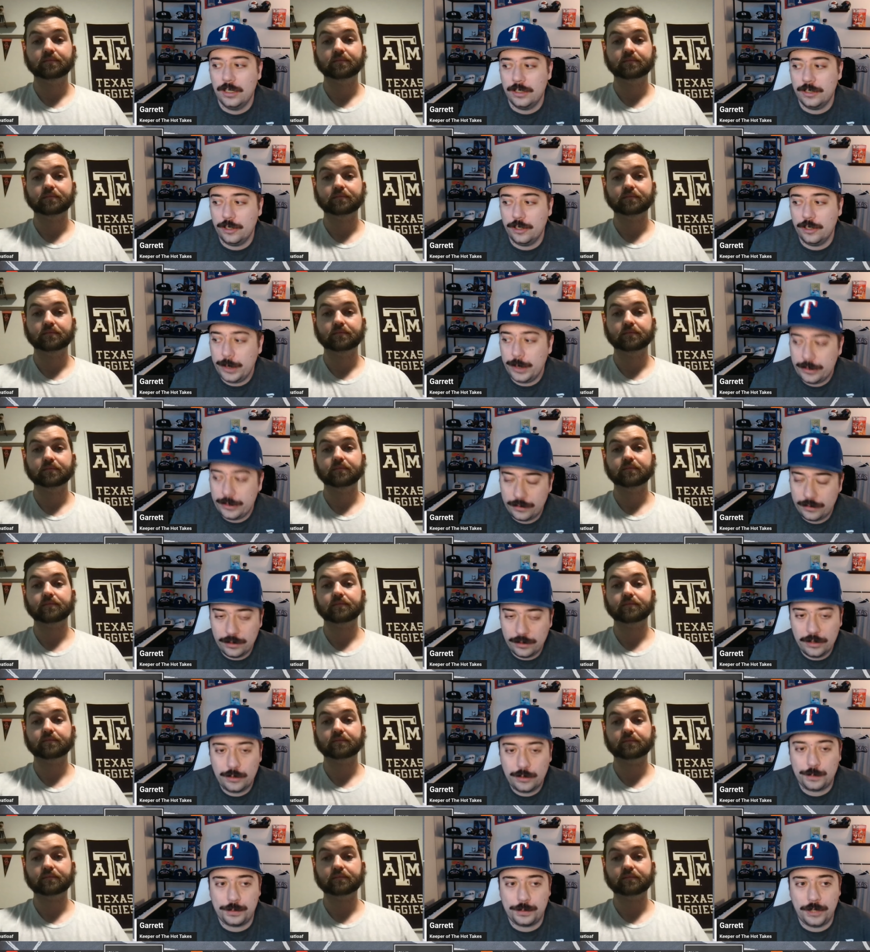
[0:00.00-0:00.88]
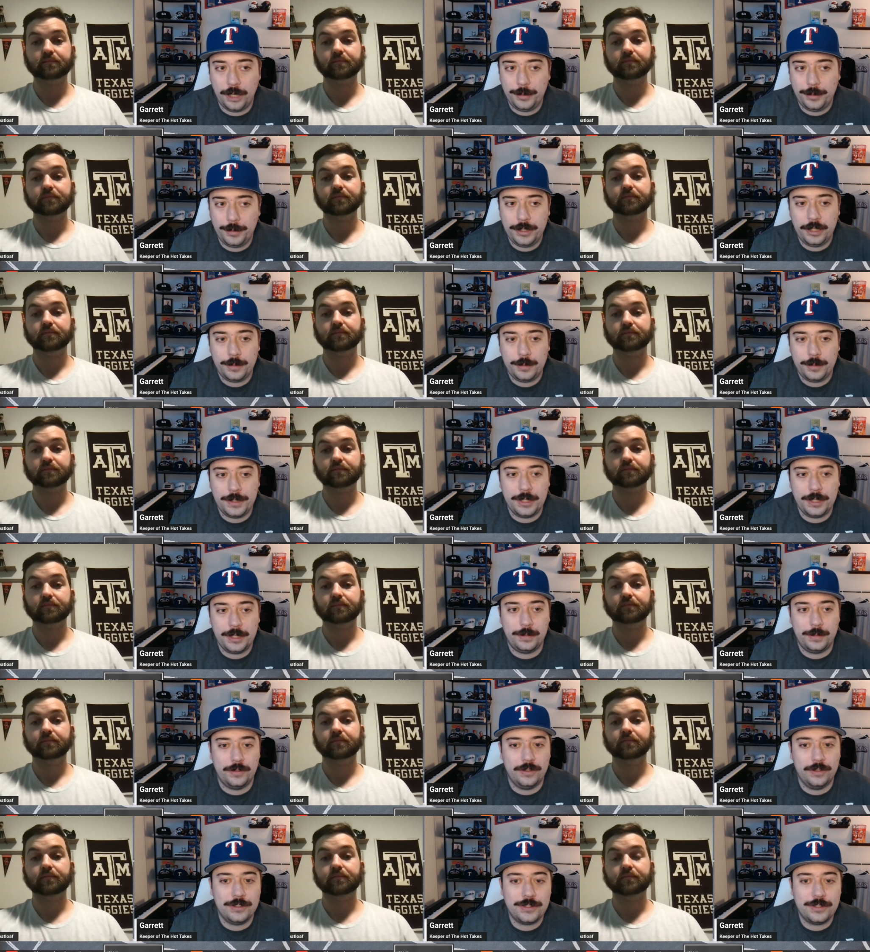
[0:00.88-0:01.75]
Speaker 1: USC is probably going to be in a
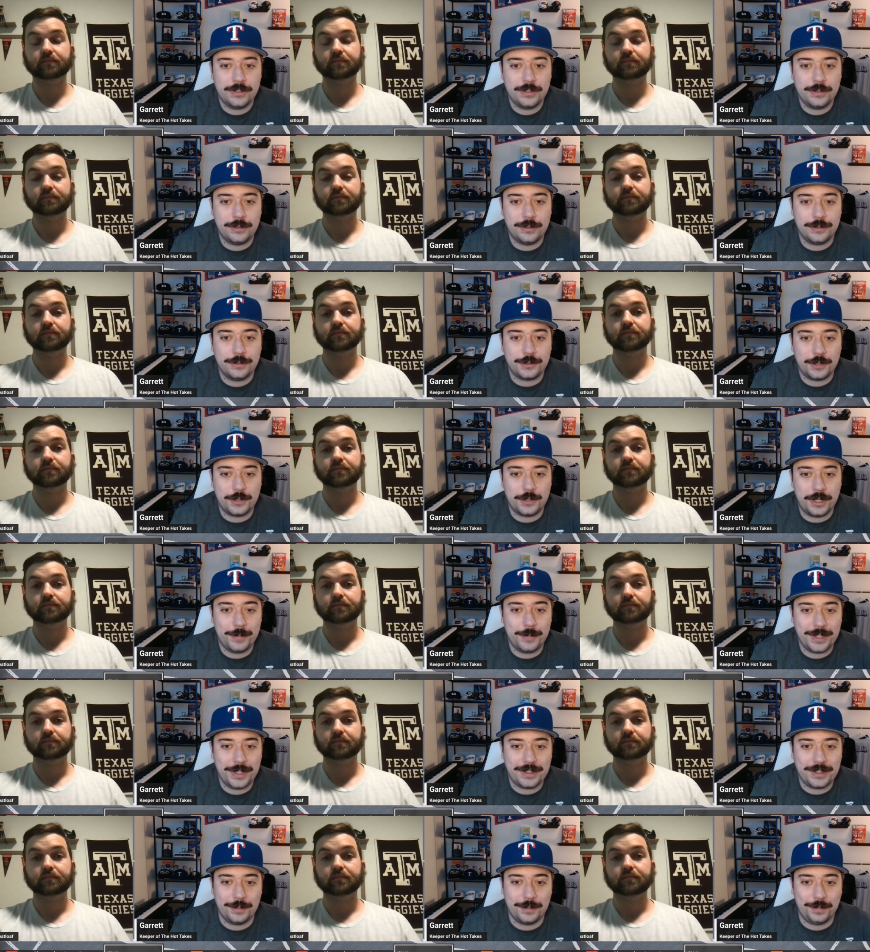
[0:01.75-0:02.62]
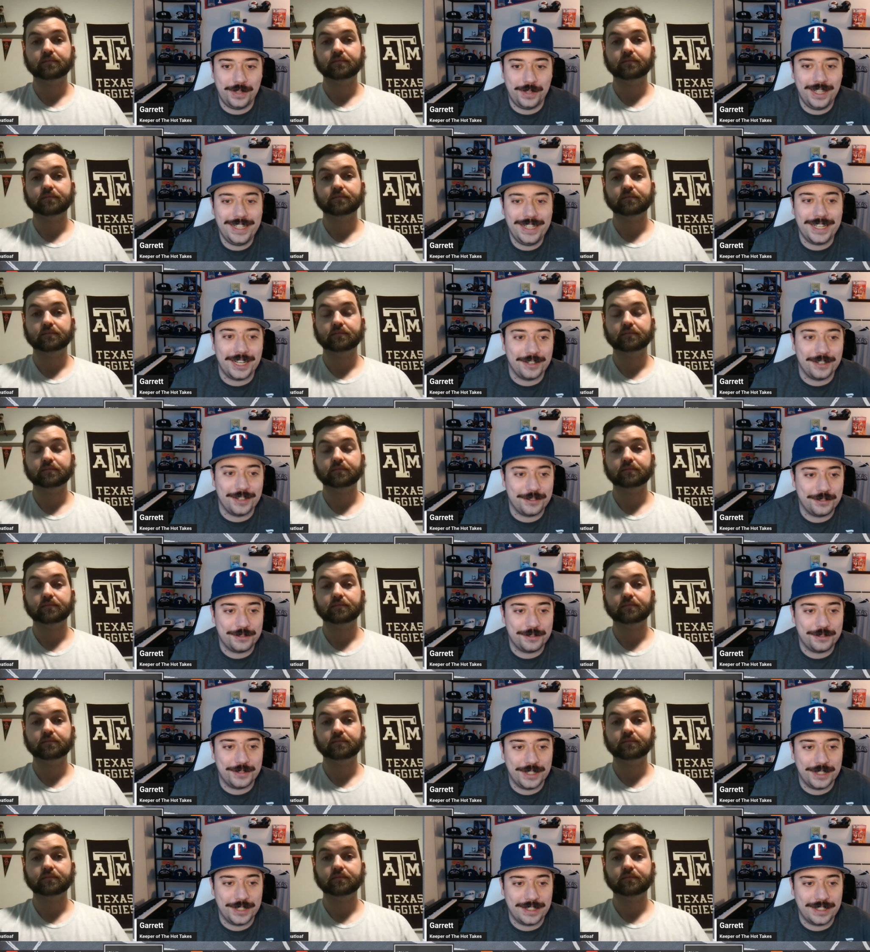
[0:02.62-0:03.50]
position to try to make the playoff.
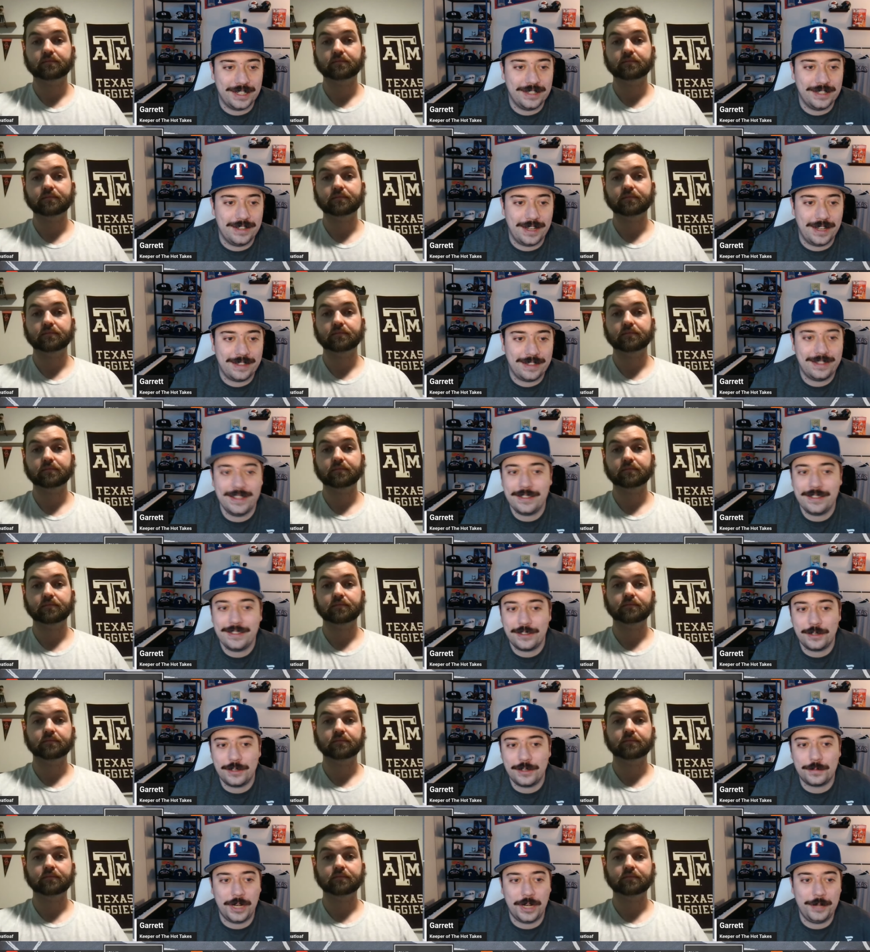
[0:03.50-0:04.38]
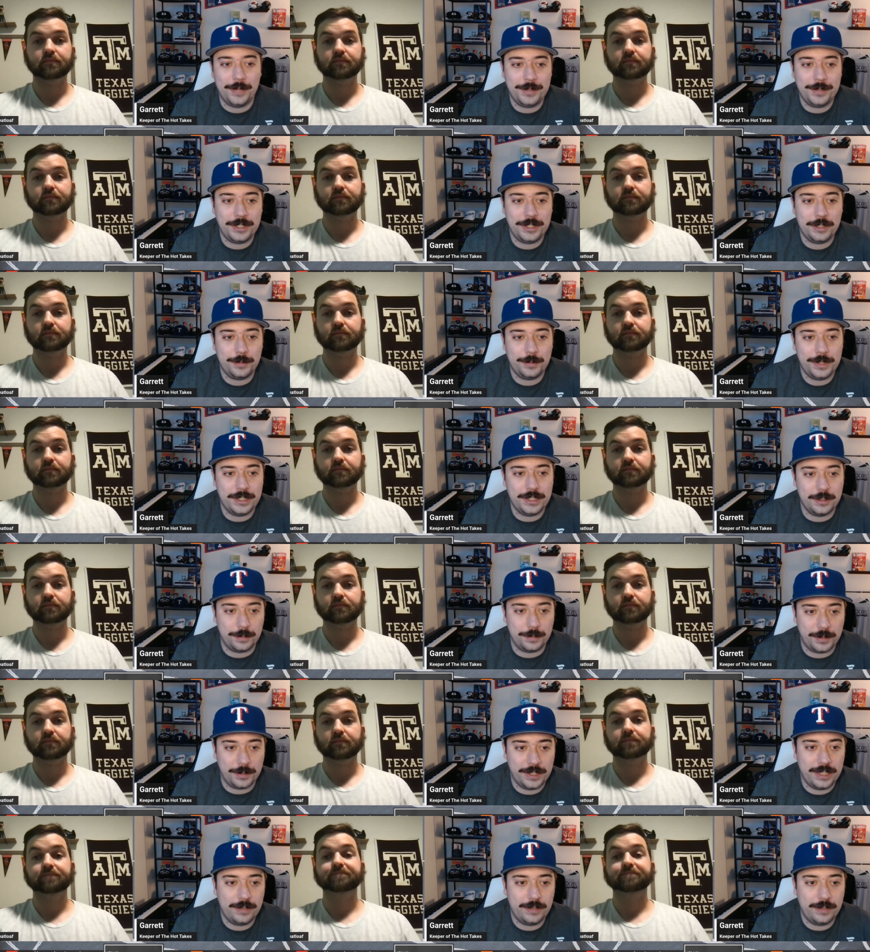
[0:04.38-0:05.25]
Like, I, I think they're probably going to be in a
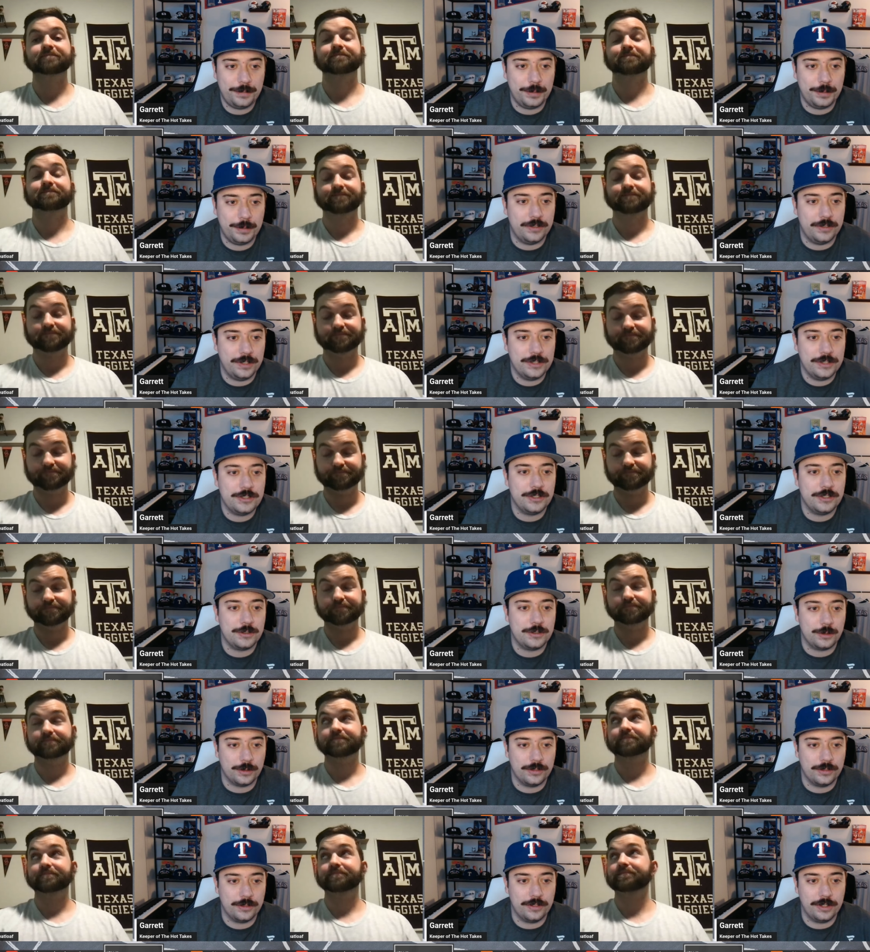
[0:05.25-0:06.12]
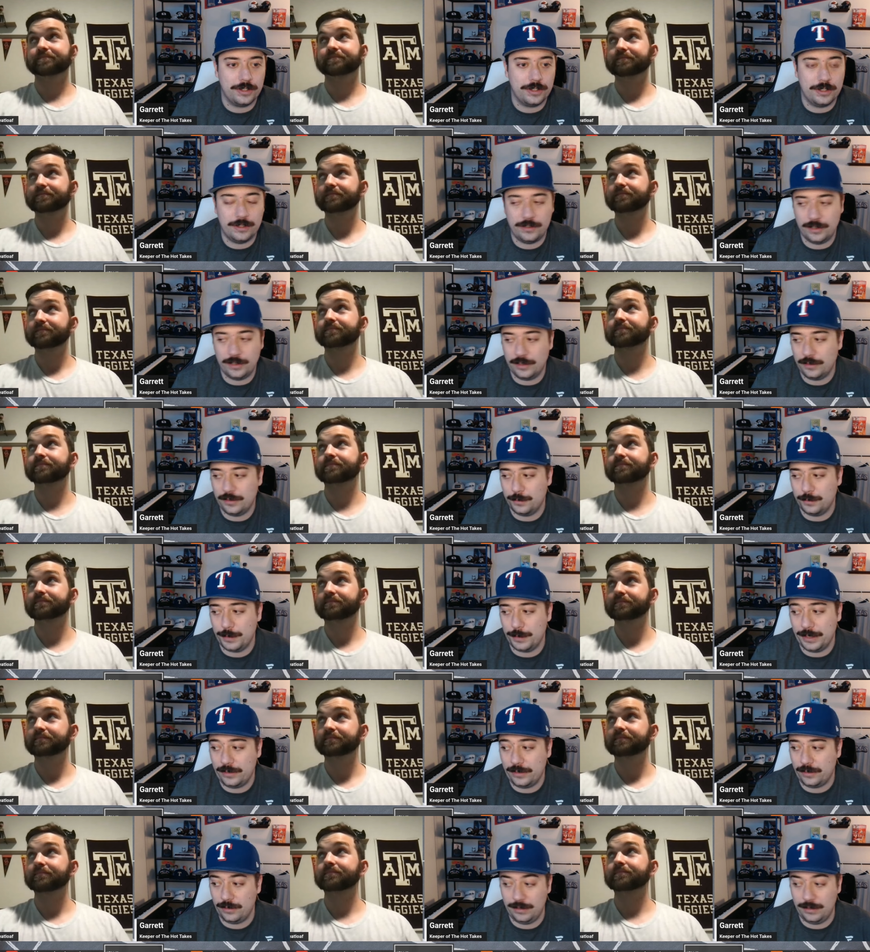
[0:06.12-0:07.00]
playoff position towards the end of the season
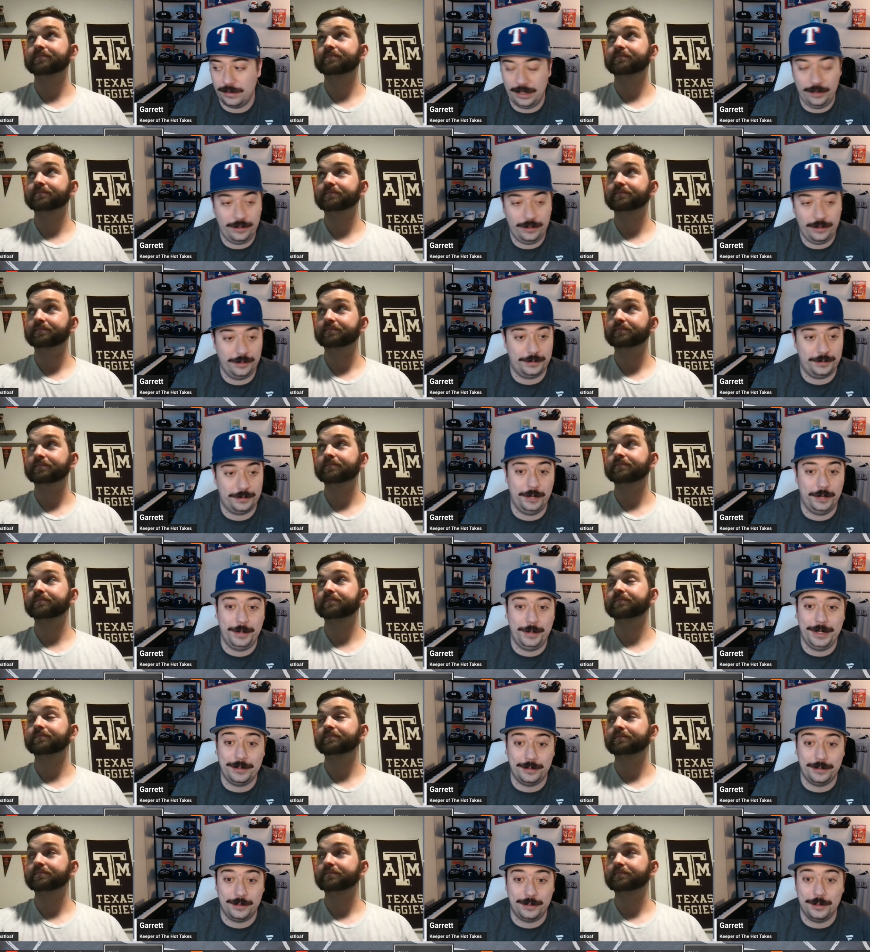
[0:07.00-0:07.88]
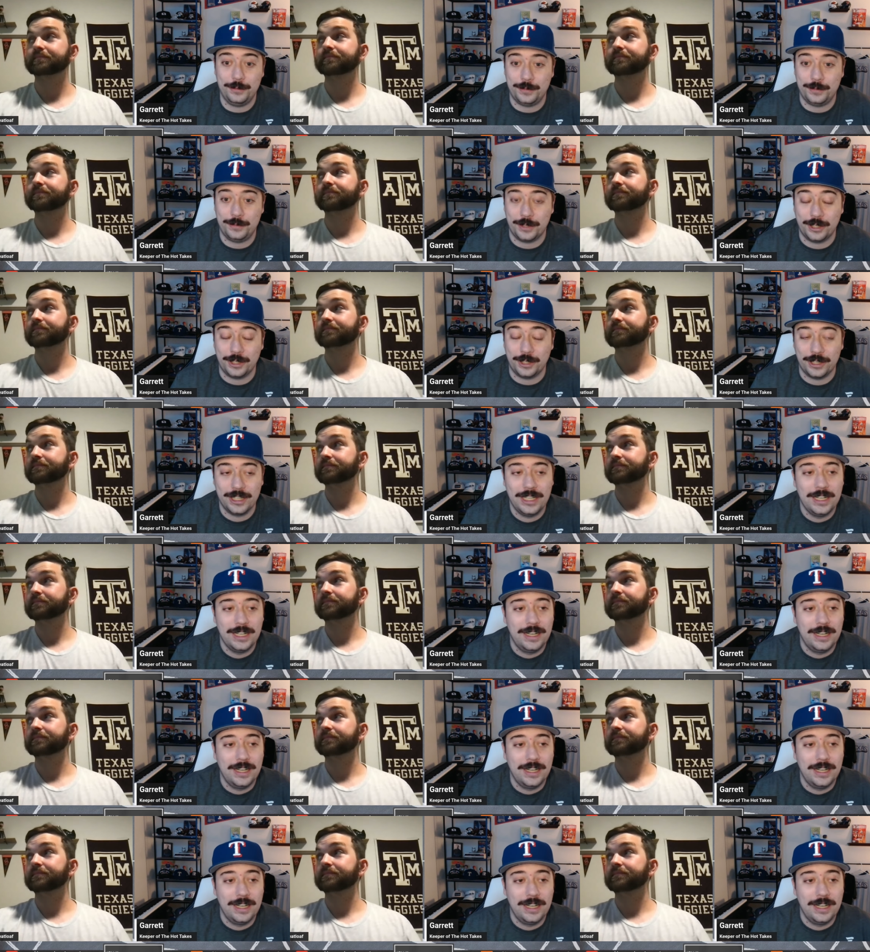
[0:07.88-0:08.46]
based on how they've come out so far.